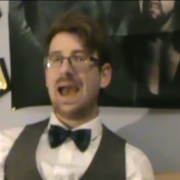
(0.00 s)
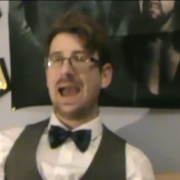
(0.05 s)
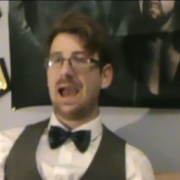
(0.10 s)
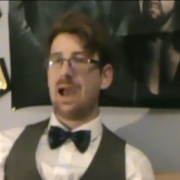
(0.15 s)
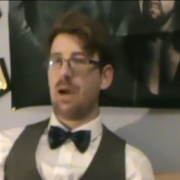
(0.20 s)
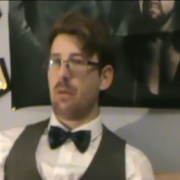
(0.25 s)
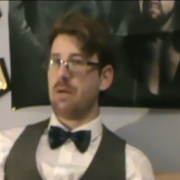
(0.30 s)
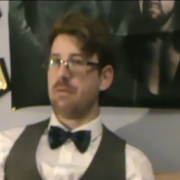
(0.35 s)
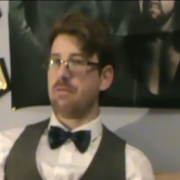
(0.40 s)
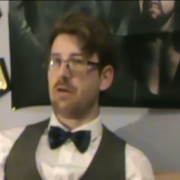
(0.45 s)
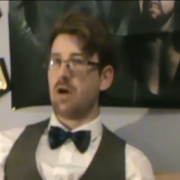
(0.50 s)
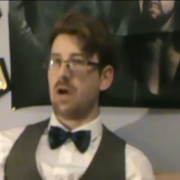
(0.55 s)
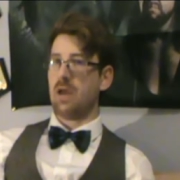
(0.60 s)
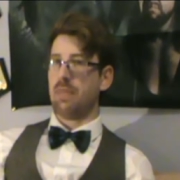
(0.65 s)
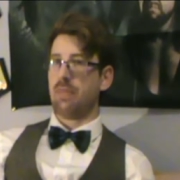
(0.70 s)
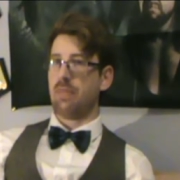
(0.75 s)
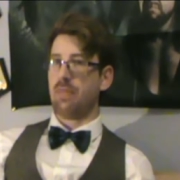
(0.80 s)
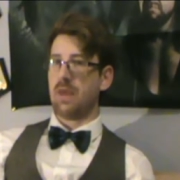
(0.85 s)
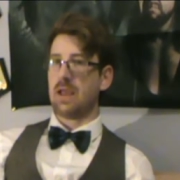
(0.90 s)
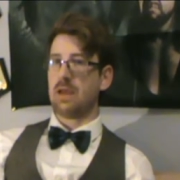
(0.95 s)
However, I
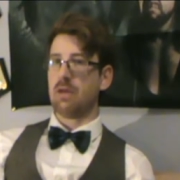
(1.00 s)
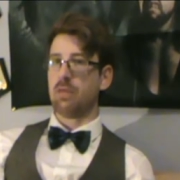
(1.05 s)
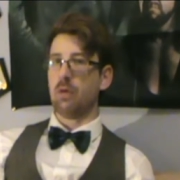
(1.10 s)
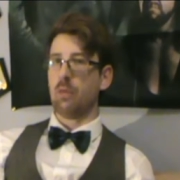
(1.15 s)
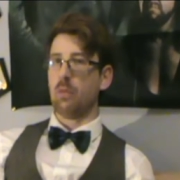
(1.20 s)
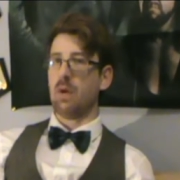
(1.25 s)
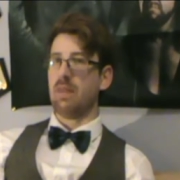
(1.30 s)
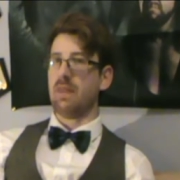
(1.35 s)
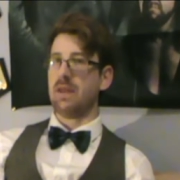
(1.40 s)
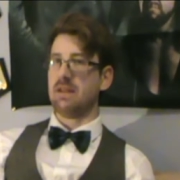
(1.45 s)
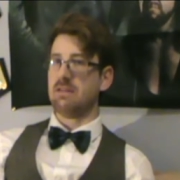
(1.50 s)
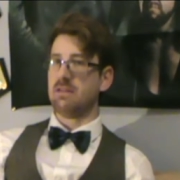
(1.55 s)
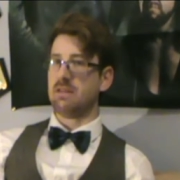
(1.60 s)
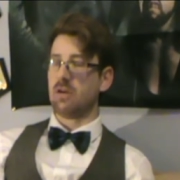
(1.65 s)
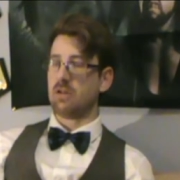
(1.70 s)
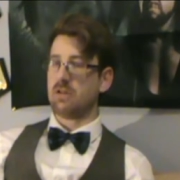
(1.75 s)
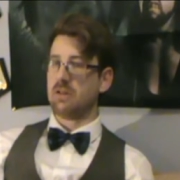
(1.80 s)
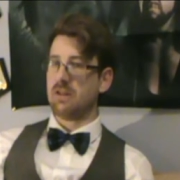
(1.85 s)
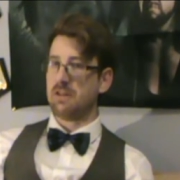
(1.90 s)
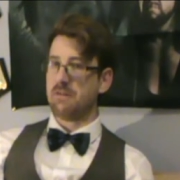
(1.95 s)
think that when they
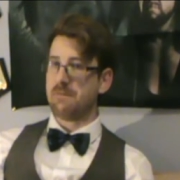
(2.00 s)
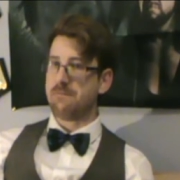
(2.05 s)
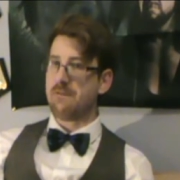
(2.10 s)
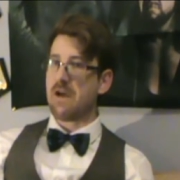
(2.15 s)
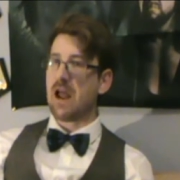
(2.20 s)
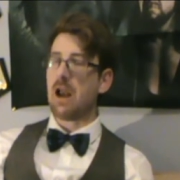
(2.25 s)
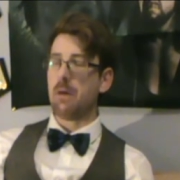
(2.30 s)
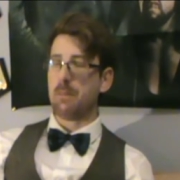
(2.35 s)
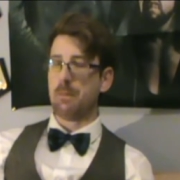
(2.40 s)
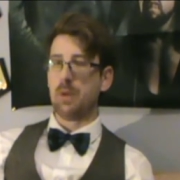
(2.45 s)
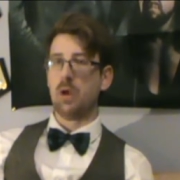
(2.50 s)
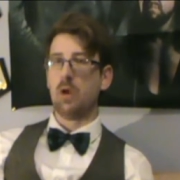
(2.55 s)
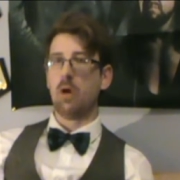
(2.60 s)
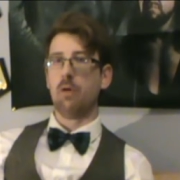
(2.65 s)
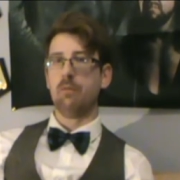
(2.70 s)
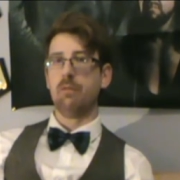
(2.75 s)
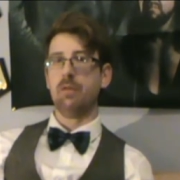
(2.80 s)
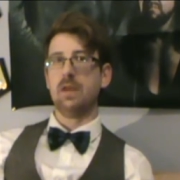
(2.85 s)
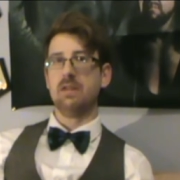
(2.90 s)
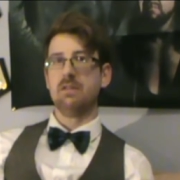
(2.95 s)
started development
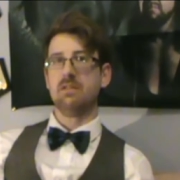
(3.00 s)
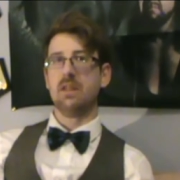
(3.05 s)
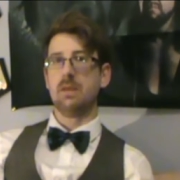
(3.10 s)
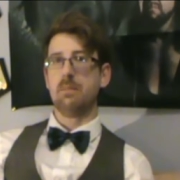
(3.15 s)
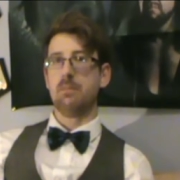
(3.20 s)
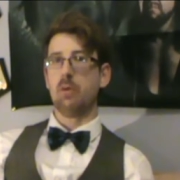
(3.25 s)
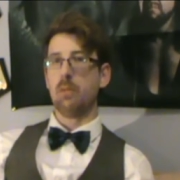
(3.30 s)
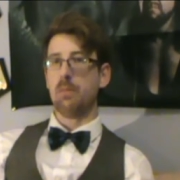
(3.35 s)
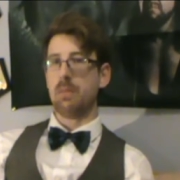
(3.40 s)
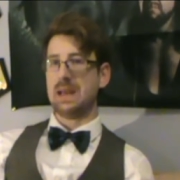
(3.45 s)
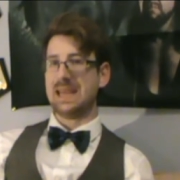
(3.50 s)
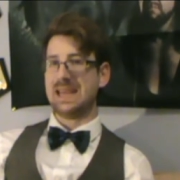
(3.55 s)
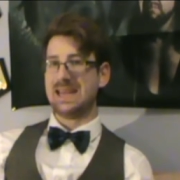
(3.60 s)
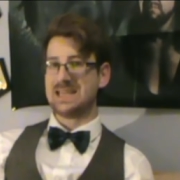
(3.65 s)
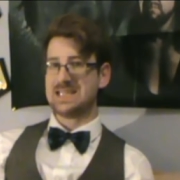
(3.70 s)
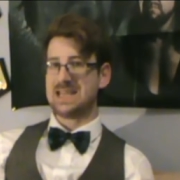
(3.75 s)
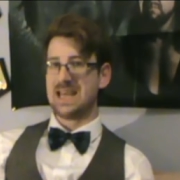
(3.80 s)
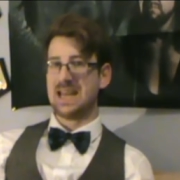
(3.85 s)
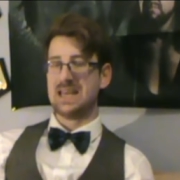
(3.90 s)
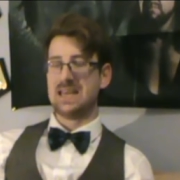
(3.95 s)
of this, they probably
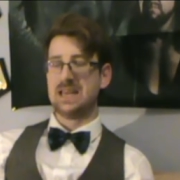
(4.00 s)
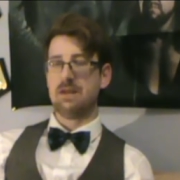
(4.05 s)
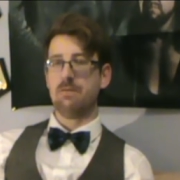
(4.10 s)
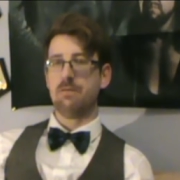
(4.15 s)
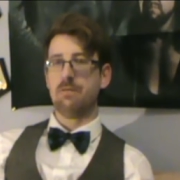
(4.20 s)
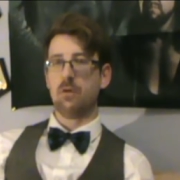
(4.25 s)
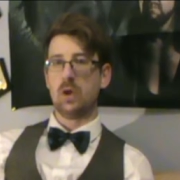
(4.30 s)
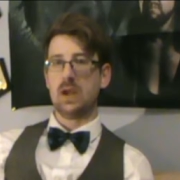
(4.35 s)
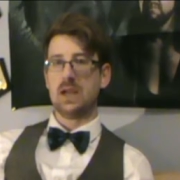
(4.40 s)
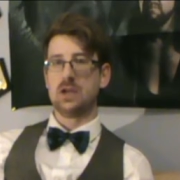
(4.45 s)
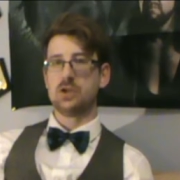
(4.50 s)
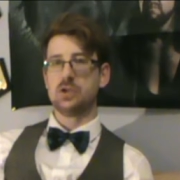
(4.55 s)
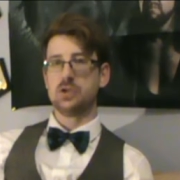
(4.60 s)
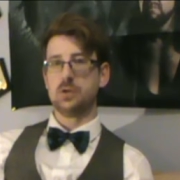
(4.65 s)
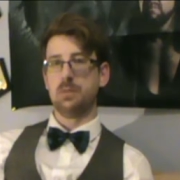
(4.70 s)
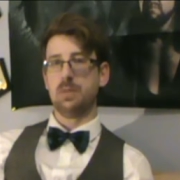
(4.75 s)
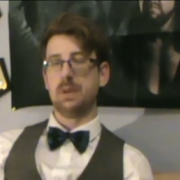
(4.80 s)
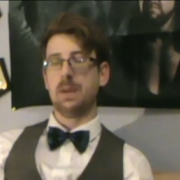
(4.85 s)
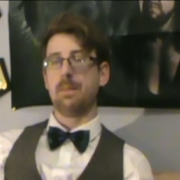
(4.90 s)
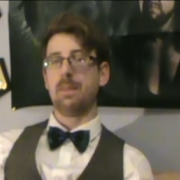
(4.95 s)
intended for it
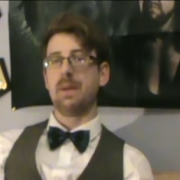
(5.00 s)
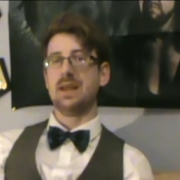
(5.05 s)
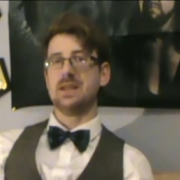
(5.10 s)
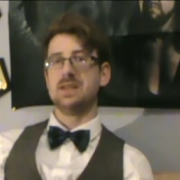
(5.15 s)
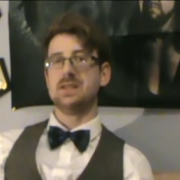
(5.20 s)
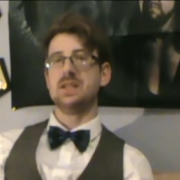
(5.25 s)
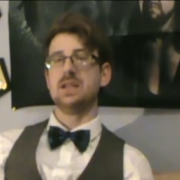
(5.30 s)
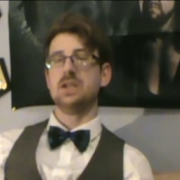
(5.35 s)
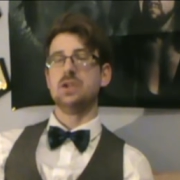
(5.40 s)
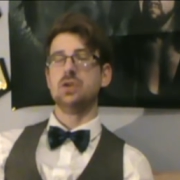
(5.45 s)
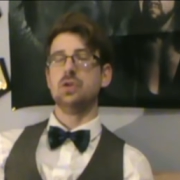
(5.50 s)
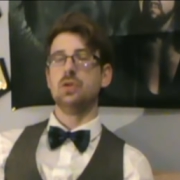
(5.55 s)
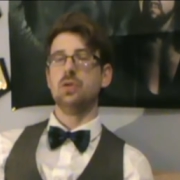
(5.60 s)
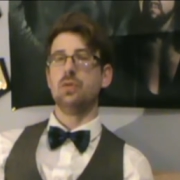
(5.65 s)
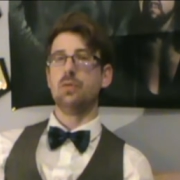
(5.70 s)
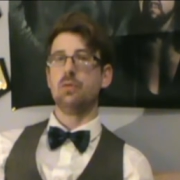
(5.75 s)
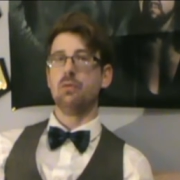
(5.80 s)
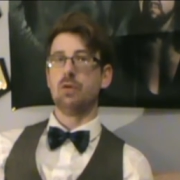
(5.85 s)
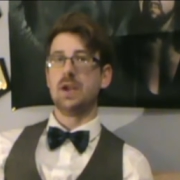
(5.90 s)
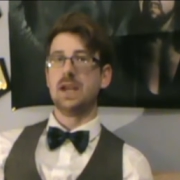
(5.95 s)
to be a PlayStation
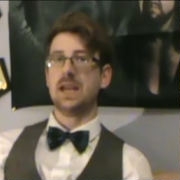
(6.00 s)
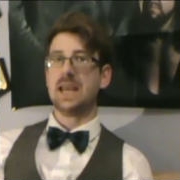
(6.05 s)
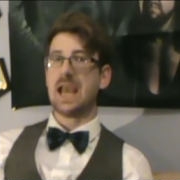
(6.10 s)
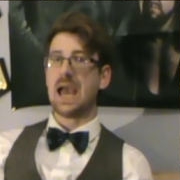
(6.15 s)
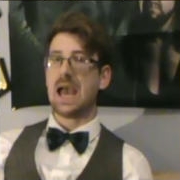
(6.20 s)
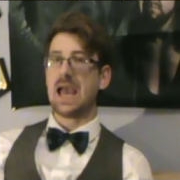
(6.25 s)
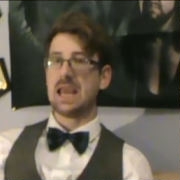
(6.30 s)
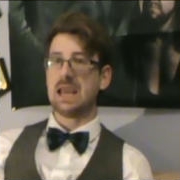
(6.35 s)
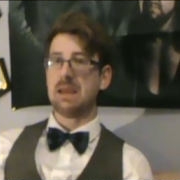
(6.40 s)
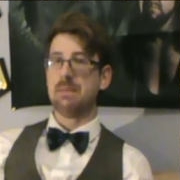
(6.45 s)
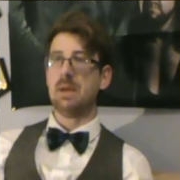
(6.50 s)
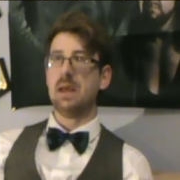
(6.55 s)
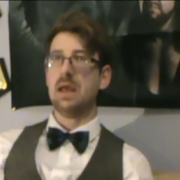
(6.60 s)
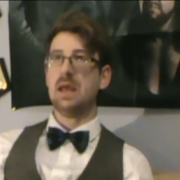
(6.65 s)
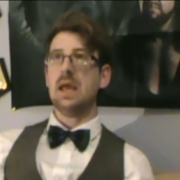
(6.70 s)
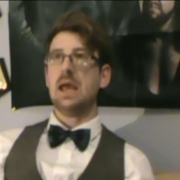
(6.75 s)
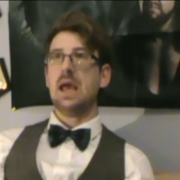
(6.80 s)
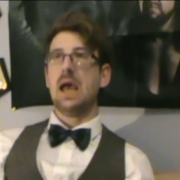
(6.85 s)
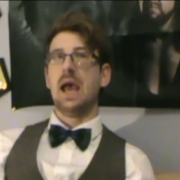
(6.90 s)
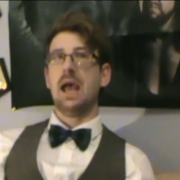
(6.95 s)
3 game
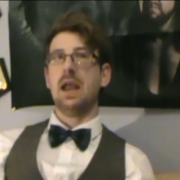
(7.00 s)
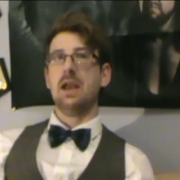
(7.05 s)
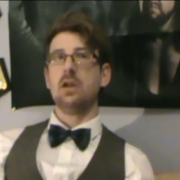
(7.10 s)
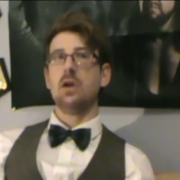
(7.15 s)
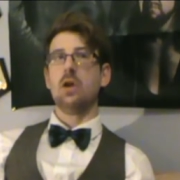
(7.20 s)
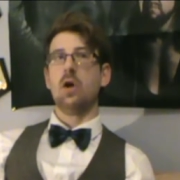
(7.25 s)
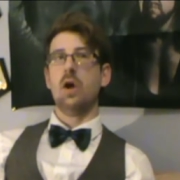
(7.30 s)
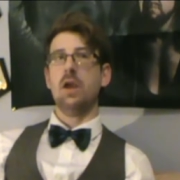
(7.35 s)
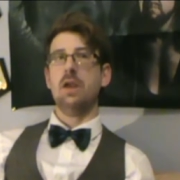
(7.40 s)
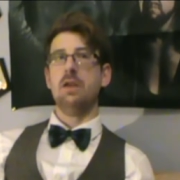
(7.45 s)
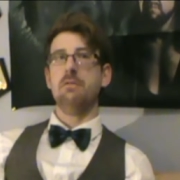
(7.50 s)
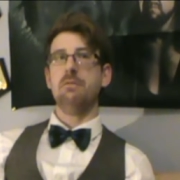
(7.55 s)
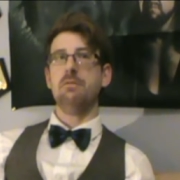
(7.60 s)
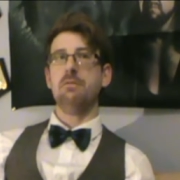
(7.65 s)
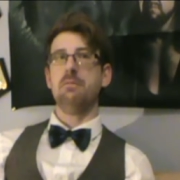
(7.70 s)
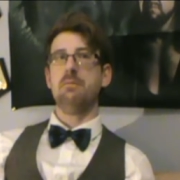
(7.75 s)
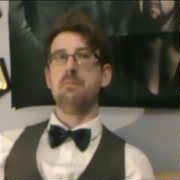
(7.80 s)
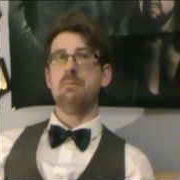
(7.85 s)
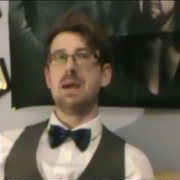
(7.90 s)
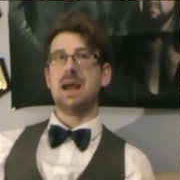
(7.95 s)
and kind
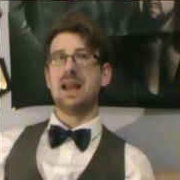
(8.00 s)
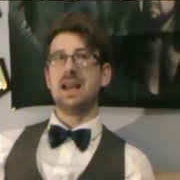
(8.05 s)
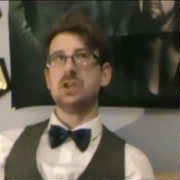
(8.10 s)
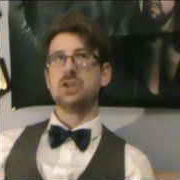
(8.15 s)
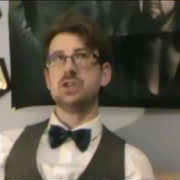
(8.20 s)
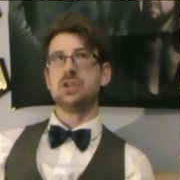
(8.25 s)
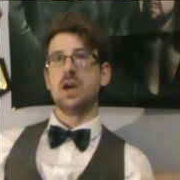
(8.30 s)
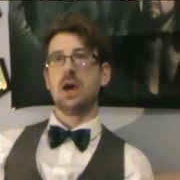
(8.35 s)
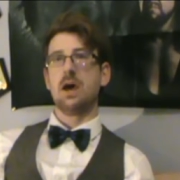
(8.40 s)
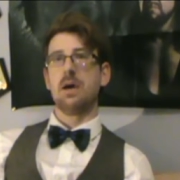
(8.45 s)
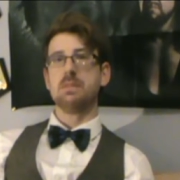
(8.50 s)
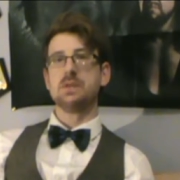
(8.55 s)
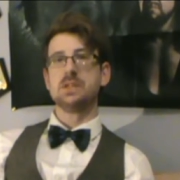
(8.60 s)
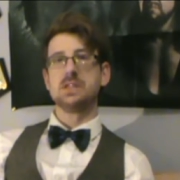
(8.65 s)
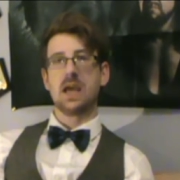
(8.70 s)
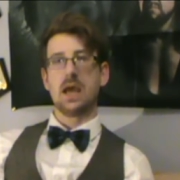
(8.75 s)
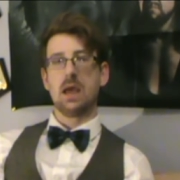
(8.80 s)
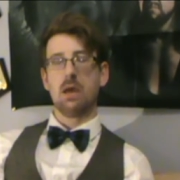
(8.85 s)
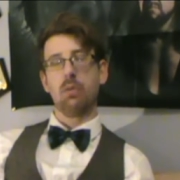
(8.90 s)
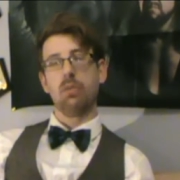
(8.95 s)
of managed to
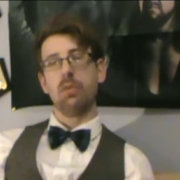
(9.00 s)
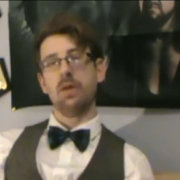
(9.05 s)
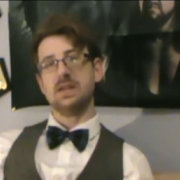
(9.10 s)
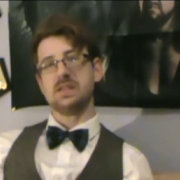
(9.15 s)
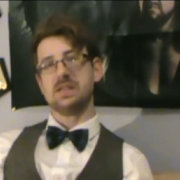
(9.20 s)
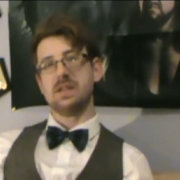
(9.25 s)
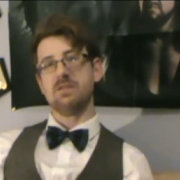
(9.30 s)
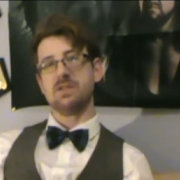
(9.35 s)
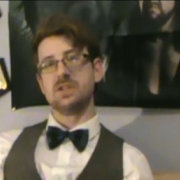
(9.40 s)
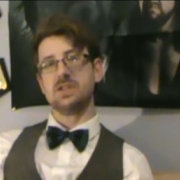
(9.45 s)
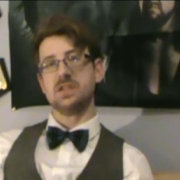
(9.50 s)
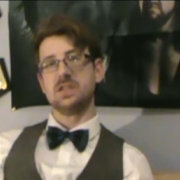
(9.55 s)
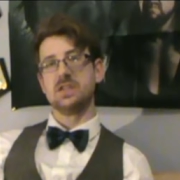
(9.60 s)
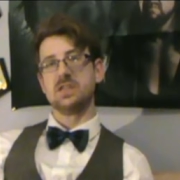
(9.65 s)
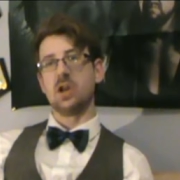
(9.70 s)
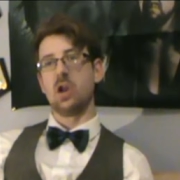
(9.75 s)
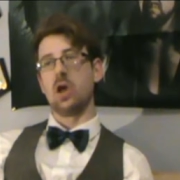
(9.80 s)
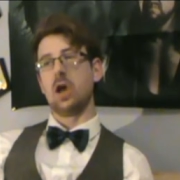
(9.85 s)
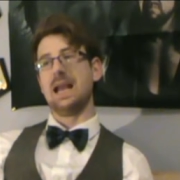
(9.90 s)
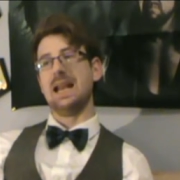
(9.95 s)
upscale things ever so
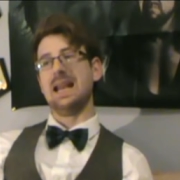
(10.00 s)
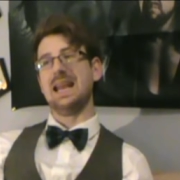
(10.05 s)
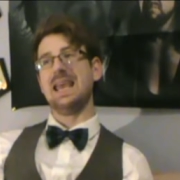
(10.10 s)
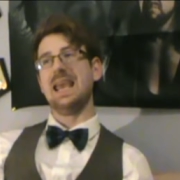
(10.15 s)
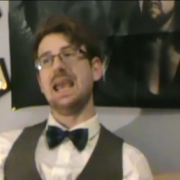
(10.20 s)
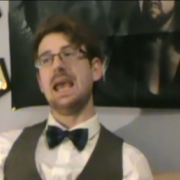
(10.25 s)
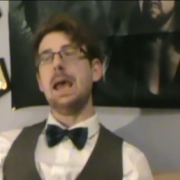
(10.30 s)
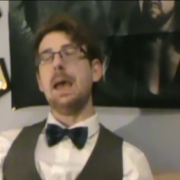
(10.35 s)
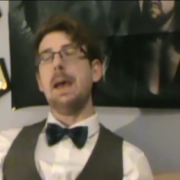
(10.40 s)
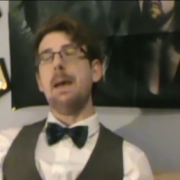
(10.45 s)
slightly,